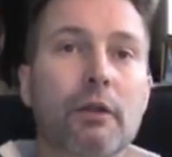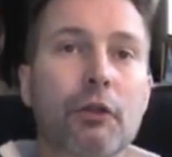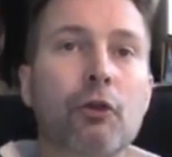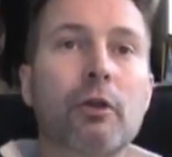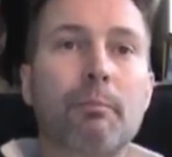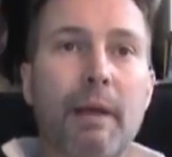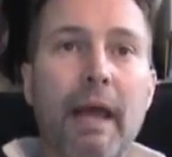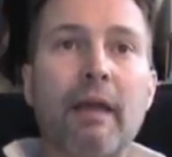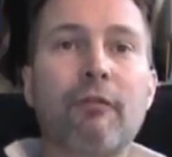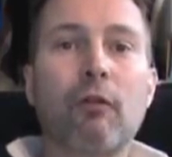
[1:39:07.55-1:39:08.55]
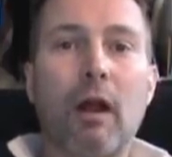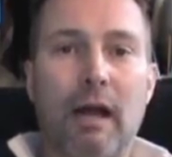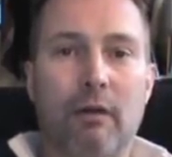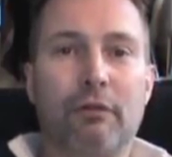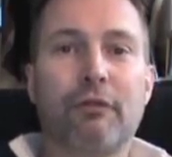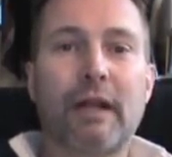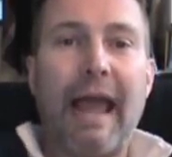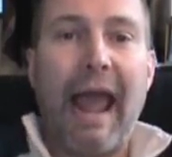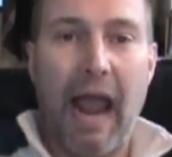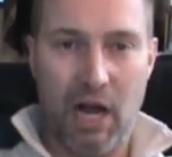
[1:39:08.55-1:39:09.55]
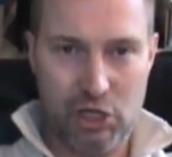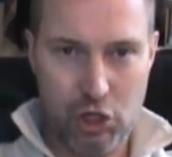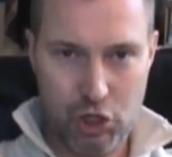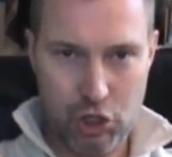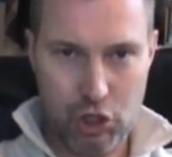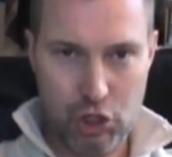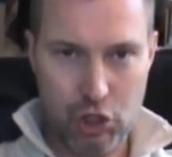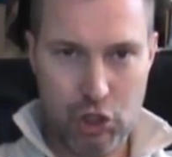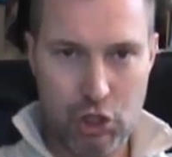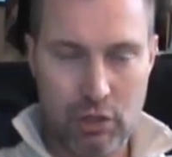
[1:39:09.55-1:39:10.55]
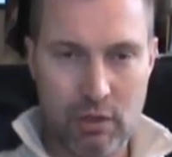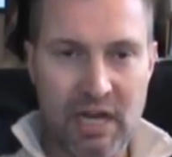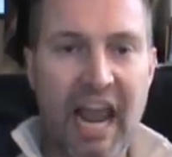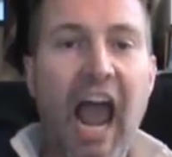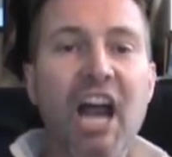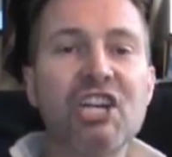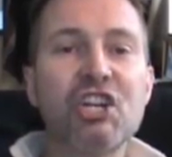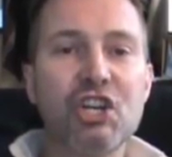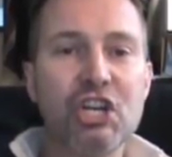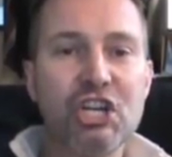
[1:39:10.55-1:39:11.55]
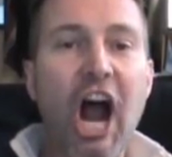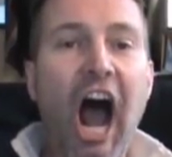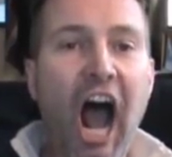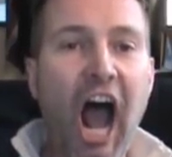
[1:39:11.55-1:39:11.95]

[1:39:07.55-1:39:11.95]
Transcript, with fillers: You can pay for a house for cash. Cash.